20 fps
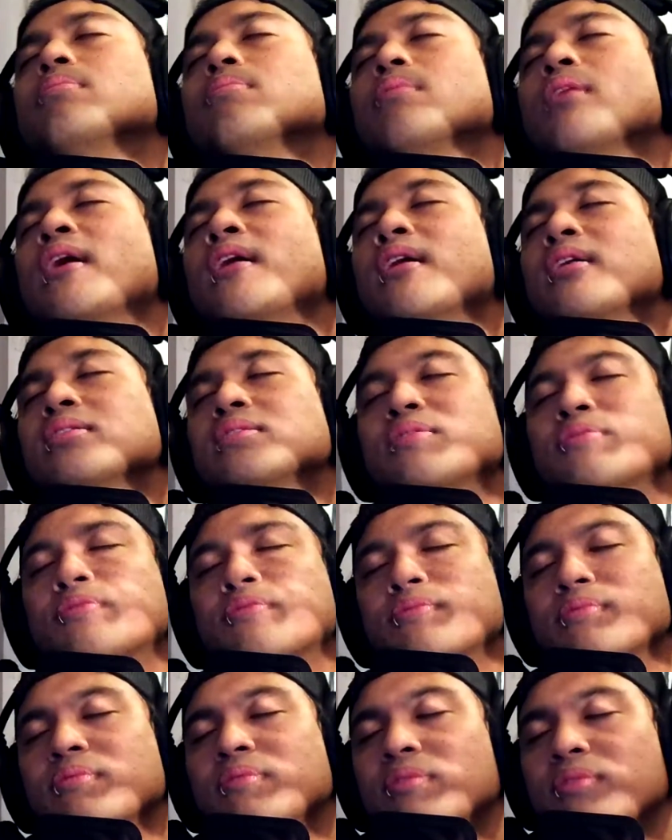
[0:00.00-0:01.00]
And then it's
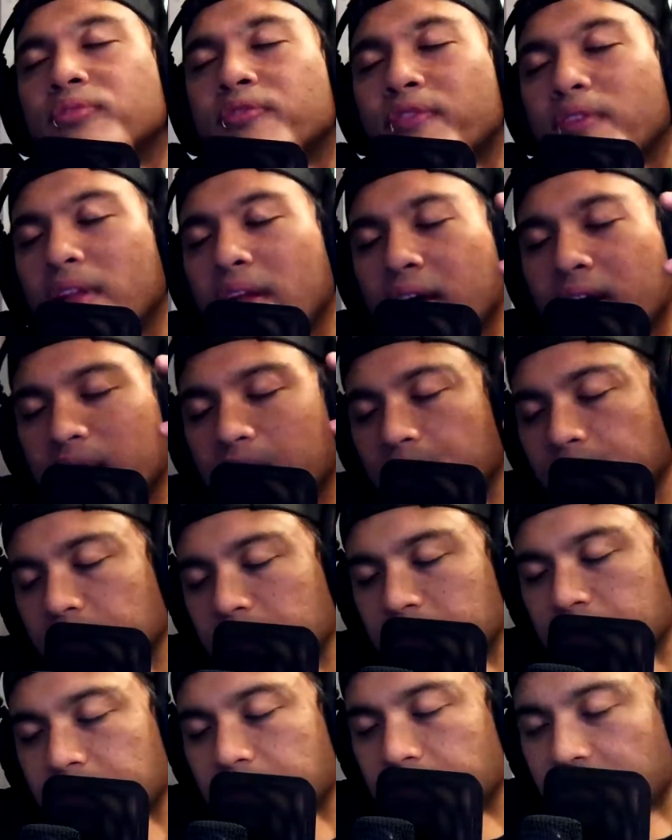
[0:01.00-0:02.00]
for like a good